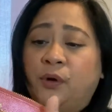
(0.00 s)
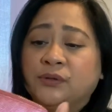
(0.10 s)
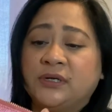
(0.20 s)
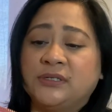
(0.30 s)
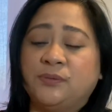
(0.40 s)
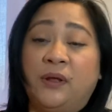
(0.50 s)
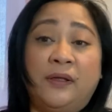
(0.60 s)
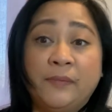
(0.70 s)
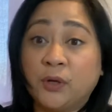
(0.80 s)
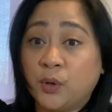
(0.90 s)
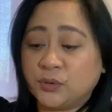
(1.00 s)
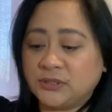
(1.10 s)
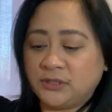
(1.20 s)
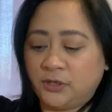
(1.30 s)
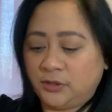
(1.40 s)
Coach as well. I'm a
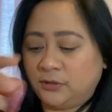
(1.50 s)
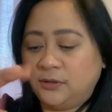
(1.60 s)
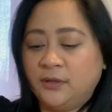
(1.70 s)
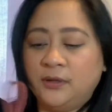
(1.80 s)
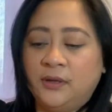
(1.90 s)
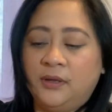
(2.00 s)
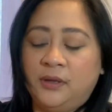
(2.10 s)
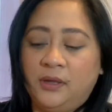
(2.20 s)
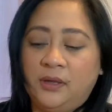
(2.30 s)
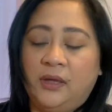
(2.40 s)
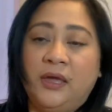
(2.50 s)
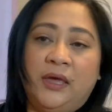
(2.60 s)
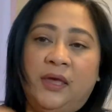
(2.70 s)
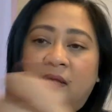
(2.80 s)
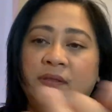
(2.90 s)
Coach girl.
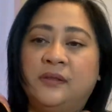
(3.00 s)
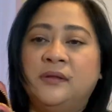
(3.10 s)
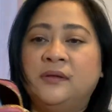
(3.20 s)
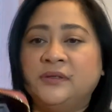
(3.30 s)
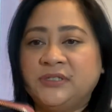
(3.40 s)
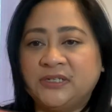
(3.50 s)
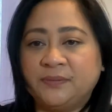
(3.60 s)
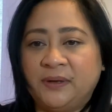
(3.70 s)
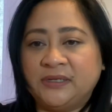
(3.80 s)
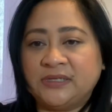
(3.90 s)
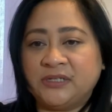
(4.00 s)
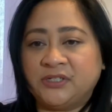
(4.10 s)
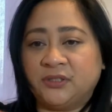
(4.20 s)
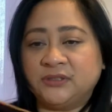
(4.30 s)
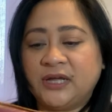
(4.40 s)
And just my
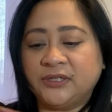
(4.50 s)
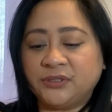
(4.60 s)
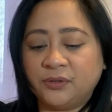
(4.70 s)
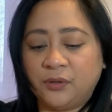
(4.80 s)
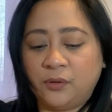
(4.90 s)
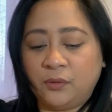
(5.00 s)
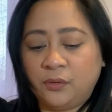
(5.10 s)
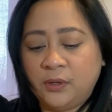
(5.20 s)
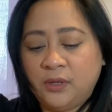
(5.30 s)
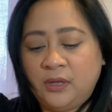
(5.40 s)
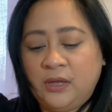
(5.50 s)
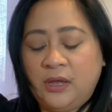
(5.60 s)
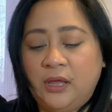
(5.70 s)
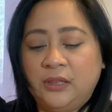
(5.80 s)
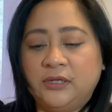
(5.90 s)
essential, buy to go,
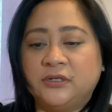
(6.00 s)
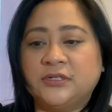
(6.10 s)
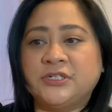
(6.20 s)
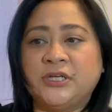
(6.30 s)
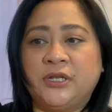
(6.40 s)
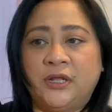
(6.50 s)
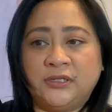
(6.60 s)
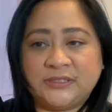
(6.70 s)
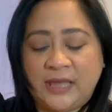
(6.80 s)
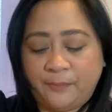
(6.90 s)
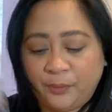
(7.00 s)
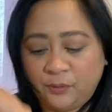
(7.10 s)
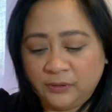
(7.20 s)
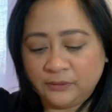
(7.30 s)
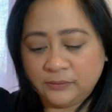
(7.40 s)
a little Chanel
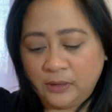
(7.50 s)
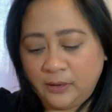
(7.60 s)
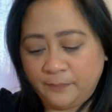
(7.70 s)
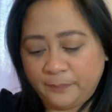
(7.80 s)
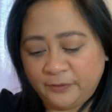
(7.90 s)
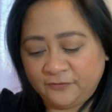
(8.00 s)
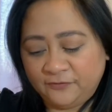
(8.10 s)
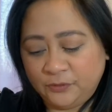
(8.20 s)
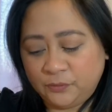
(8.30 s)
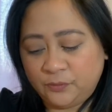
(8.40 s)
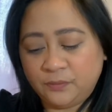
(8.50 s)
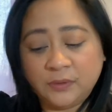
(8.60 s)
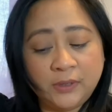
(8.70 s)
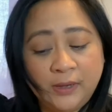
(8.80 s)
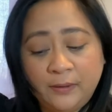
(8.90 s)
sample perfume,
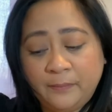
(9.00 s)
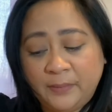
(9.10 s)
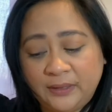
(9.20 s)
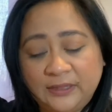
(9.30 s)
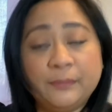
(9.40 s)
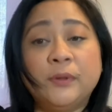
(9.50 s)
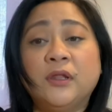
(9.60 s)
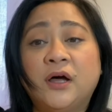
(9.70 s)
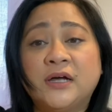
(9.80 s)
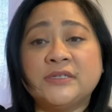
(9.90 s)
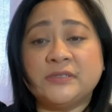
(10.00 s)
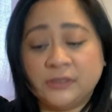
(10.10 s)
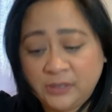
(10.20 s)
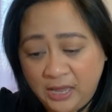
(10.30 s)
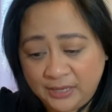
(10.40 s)
my lip gloss,
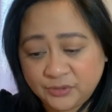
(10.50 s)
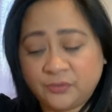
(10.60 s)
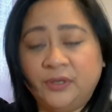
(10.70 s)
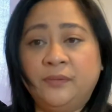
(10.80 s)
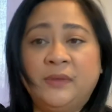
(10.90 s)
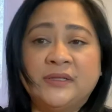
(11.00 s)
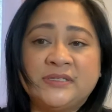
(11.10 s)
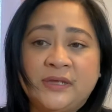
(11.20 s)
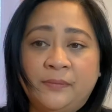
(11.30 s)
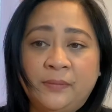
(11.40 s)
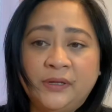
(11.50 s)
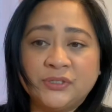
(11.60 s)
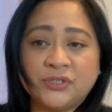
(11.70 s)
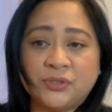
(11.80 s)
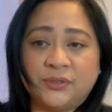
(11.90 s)
hand cream, and some
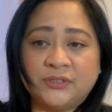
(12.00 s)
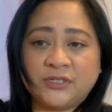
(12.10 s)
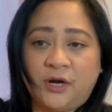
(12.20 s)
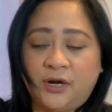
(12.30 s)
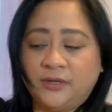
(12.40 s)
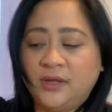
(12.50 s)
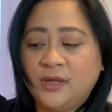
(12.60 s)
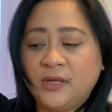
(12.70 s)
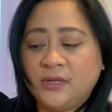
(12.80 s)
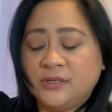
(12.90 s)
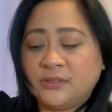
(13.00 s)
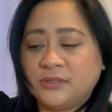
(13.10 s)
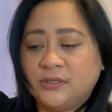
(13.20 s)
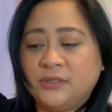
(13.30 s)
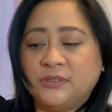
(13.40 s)
insurance card.
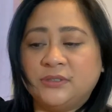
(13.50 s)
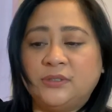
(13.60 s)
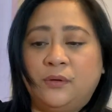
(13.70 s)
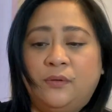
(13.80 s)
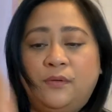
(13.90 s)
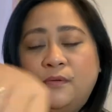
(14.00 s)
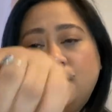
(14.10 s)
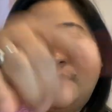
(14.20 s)
So